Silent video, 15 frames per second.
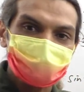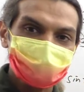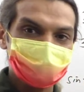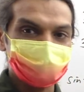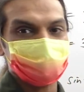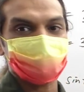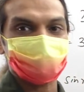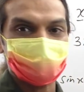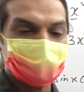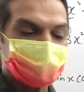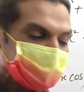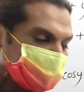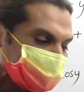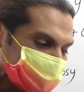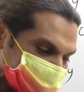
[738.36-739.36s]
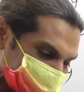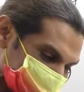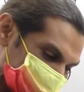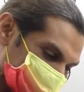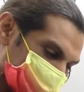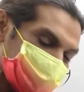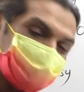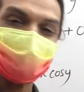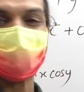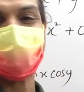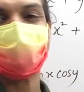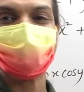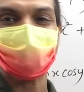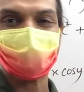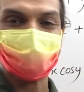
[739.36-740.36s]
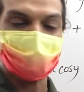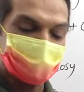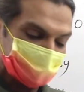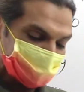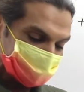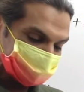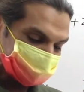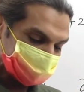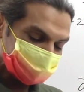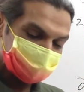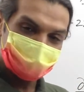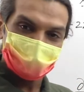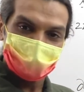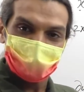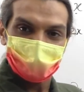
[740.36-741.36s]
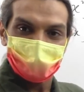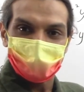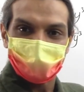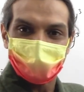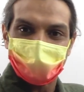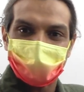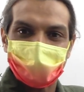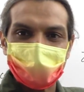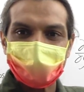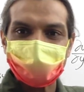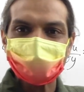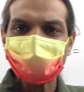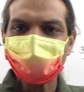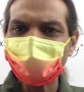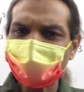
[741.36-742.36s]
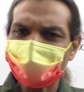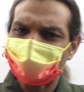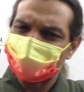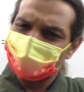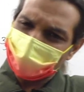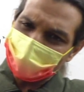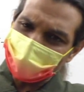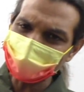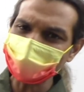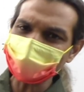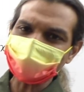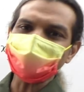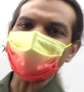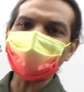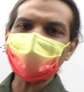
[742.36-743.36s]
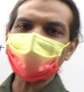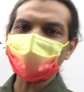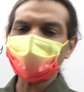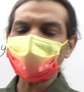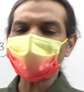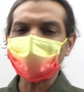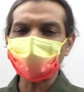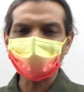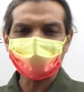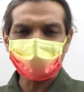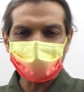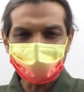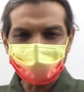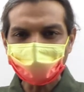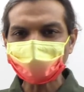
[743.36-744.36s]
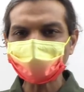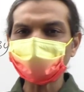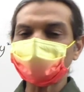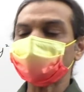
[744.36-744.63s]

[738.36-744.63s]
0. This is how it is done. So I explained in a very simple way and I am 100%